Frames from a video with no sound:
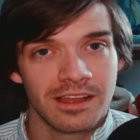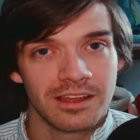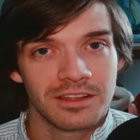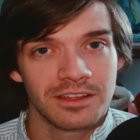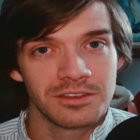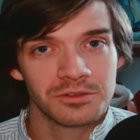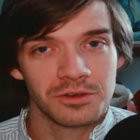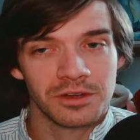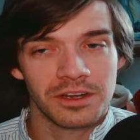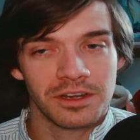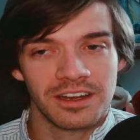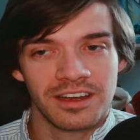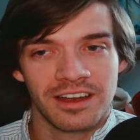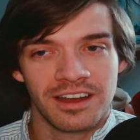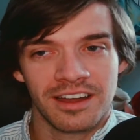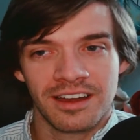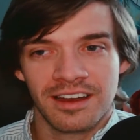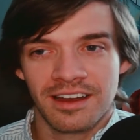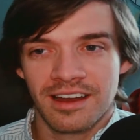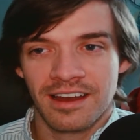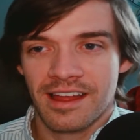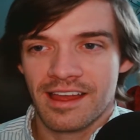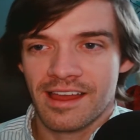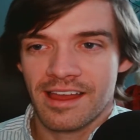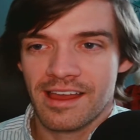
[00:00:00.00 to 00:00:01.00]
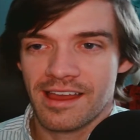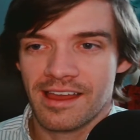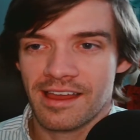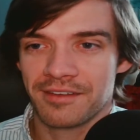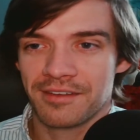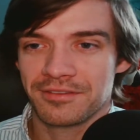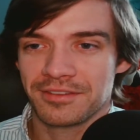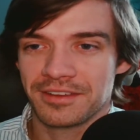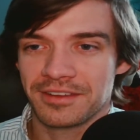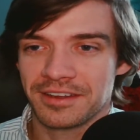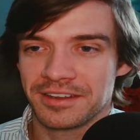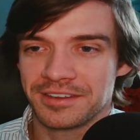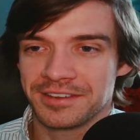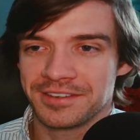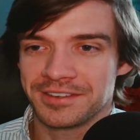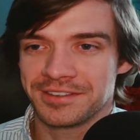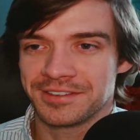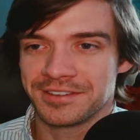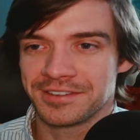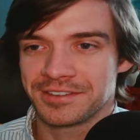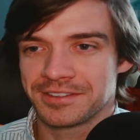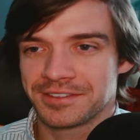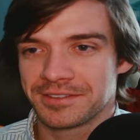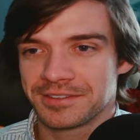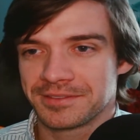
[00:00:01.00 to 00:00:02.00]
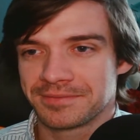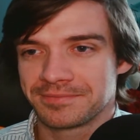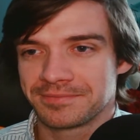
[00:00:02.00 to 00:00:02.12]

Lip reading: 29 and a half years